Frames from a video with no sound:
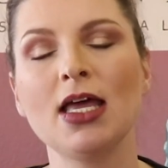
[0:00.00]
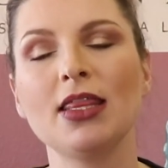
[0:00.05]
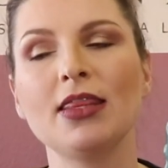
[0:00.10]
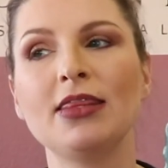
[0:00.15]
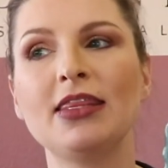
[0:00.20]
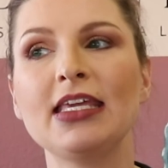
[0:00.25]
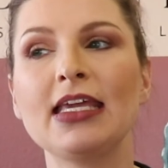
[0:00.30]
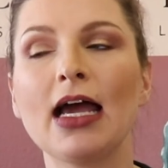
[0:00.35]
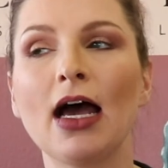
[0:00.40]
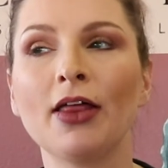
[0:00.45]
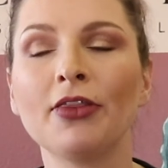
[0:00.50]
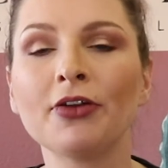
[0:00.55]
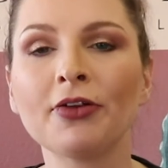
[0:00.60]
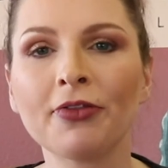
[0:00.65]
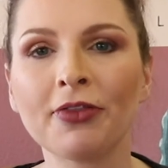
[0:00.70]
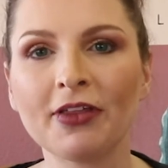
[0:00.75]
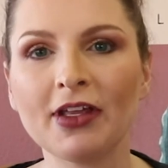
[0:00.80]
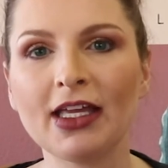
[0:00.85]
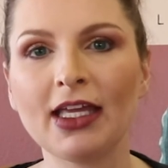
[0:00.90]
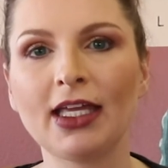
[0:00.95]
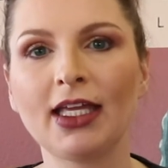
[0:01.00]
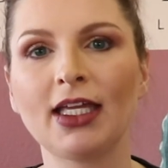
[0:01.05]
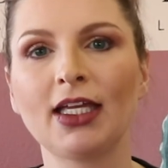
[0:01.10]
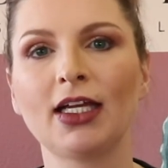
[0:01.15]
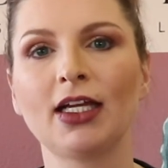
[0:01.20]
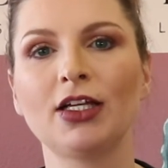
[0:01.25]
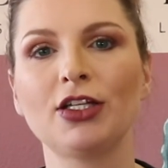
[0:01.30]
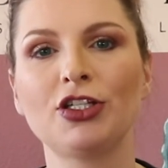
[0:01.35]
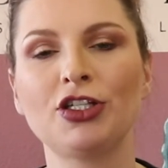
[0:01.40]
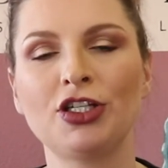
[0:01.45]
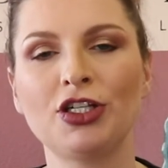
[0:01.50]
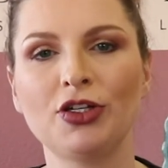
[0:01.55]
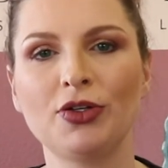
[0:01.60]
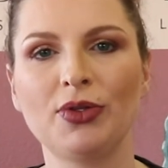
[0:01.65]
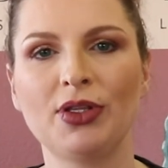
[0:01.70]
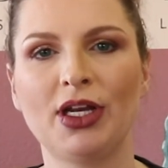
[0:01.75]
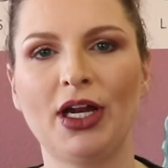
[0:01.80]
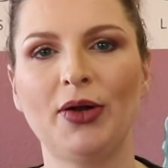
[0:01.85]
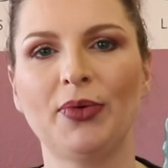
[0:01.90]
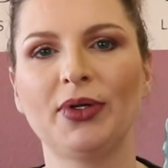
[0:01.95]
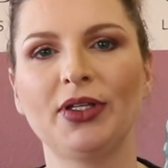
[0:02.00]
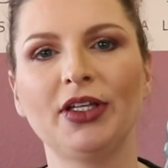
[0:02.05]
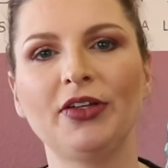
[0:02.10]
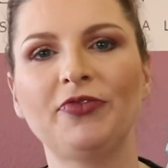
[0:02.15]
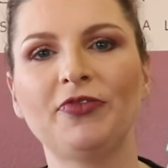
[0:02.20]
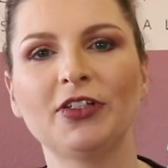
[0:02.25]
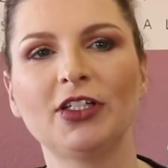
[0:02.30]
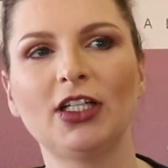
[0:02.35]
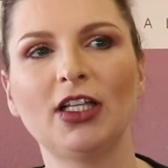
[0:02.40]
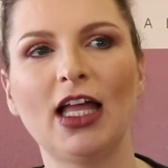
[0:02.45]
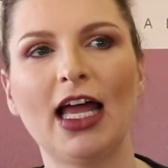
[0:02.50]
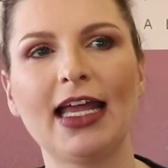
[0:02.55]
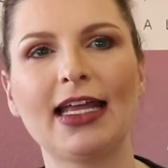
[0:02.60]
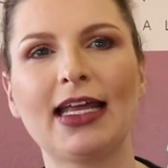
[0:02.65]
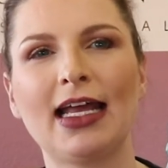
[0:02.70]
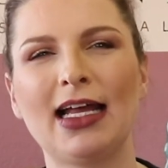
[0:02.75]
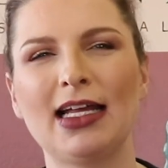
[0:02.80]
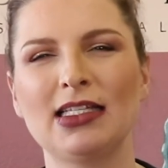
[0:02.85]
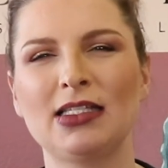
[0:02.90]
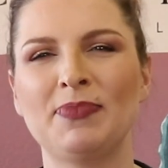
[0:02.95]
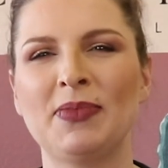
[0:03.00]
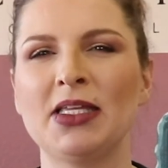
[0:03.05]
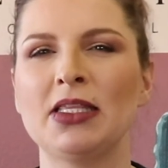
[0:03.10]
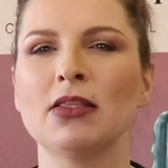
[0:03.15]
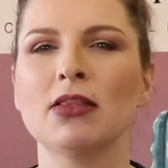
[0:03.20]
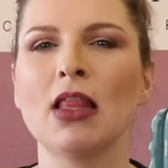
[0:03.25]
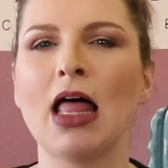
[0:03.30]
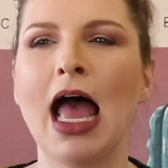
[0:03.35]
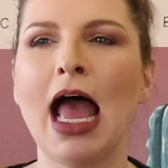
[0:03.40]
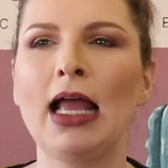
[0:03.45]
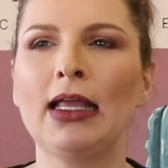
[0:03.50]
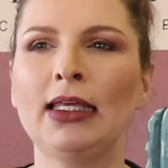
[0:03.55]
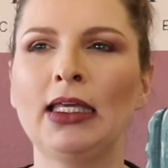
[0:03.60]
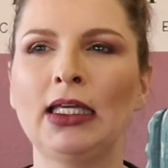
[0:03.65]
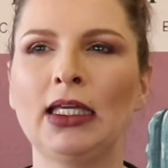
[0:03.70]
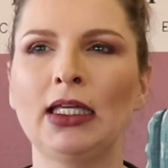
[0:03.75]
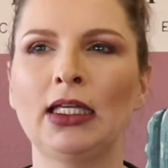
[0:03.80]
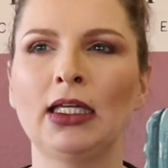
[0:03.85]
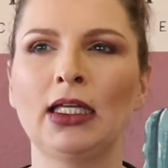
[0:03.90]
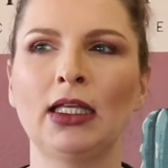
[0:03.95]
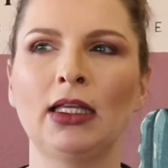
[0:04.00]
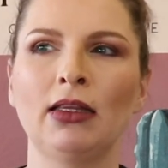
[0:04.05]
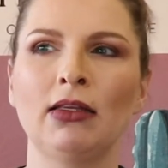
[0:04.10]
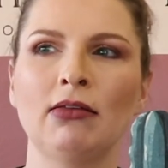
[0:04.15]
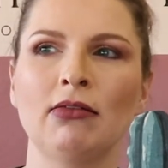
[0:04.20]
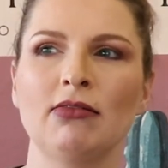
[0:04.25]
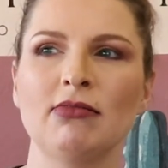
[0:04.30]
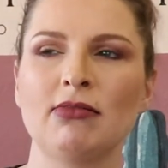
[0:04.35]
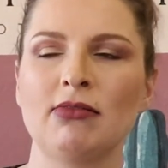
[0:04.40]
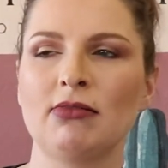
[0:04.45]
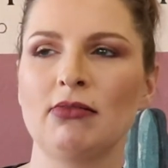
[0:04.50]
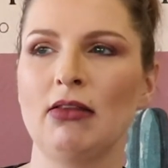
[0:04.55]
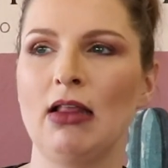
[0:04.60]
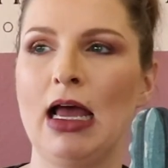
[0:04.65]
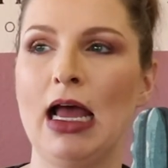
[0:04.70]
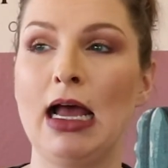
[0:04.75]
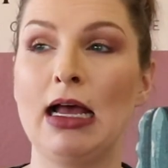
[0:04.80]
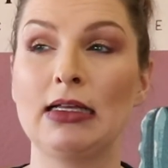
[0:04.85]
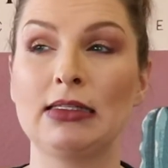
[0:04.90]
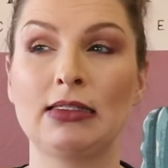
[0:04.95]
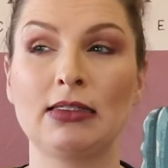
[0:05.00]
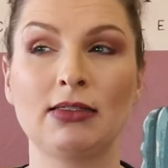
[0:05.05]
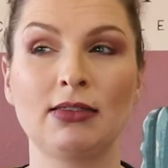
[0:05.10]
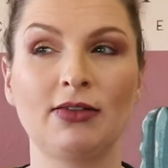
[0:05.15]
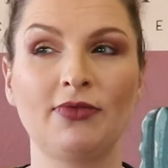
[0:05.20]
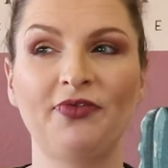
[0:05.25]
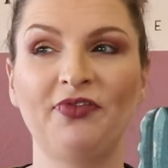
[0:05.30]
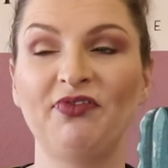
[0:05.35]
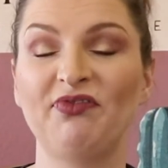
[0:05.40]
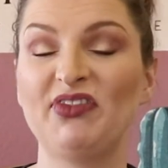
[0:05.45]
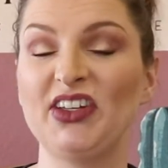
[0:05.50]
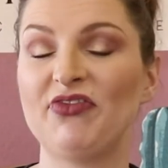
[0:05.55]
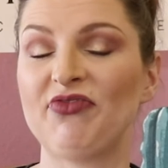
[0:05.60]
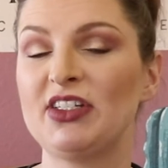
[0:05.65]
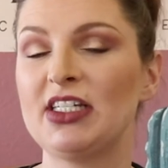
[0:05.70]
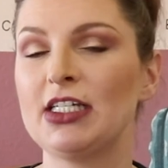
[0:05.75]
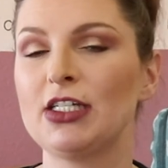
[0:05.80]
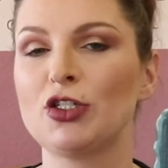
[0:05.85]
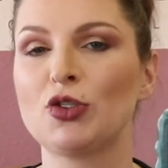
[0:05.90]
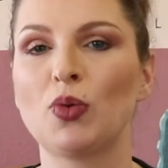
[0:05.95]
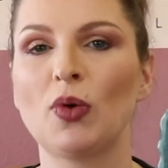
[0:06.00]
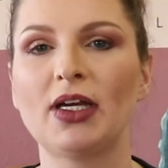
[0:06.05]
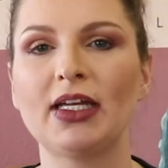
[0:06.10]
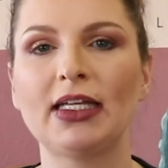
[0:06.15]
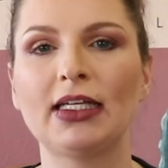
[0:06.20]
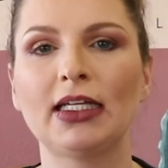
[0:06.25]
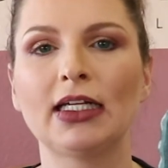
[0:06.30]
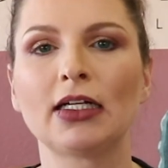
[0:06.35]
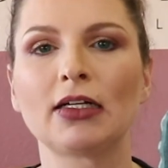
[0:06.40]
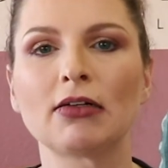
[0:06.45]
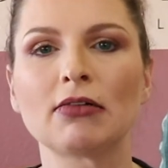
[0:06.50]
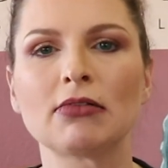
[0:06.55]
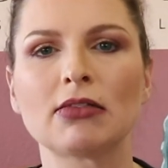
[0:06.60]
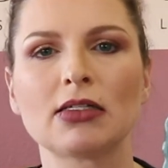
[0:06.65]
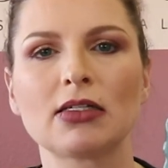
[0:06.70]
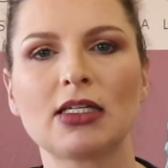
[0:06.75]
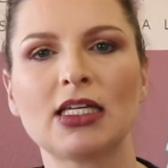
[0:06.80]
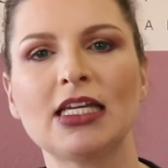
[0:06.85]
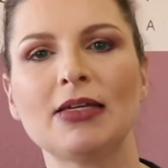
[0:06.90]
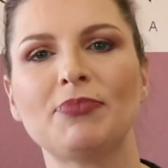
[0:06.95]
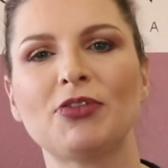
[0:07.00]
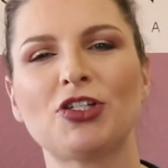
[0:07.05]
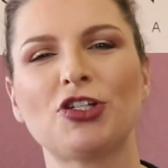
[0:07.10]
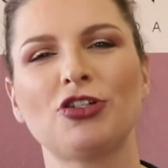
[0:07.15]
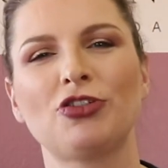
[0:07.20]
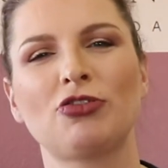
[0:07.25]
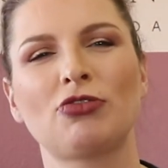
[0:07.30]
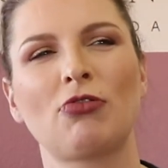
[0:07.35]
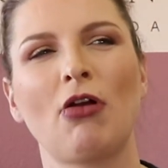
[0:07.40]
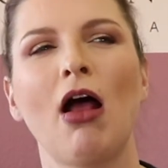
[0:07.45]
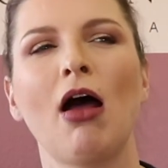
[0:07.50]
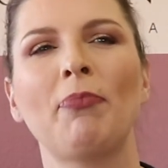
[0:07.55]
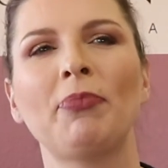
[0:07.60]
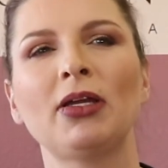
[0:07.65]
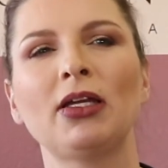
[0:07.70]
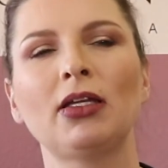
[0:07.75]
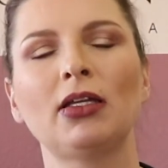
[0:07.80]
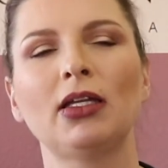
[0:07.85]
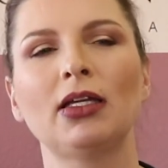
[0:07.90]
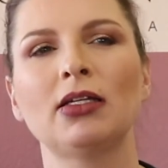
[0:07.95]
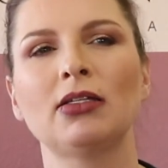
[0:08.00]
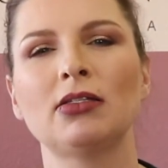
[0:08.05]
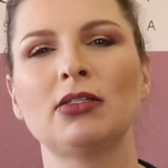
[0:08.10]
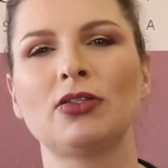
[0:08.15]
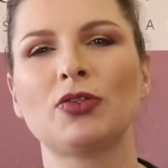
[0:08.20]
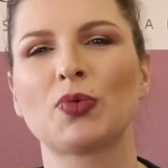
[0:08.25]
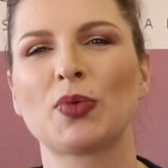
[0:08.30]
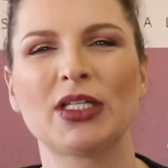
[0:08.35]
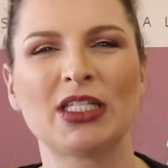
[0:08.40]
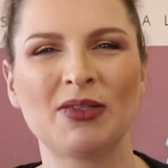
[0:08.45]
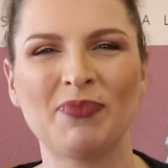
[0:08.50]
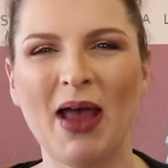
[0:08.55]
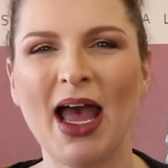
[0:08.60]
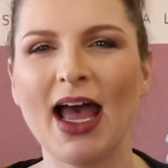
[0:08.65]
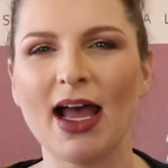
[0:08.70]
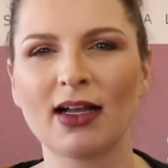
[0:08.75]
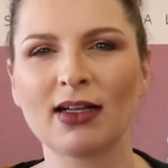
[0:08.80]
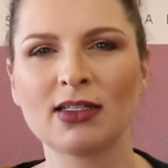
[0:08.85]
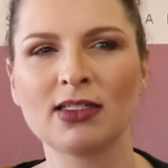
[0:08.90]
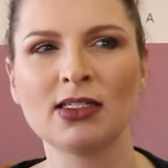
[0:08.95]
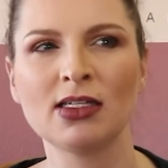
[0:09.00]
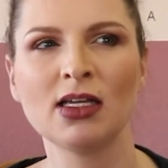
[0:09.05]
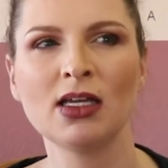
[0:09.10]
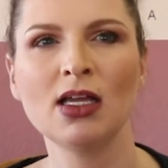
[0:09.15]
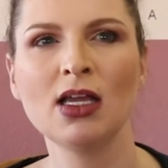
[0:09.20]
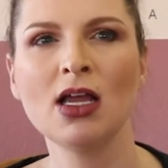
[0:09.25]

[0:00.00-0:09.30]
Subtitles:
The other thing, too, that I really feel like has been lacking in this last 15, 20 years that keeps just dropping is respect.